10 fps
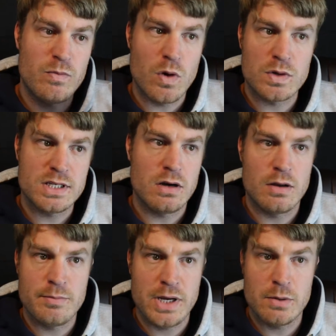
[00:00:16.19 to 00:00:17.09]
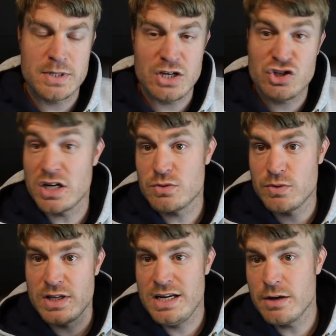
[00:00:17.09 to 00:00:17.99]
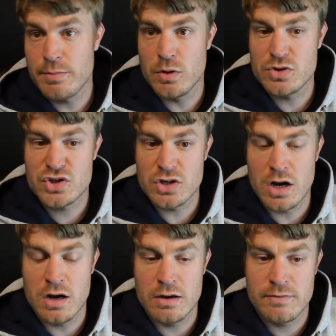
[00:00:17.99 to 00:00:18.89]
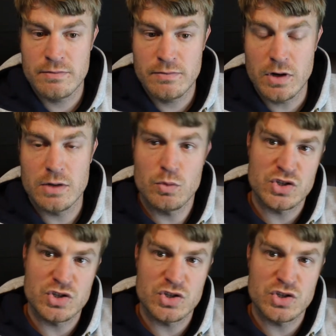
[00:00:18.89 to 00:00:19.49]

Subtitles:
focusing on being able to take shots with the near post foot,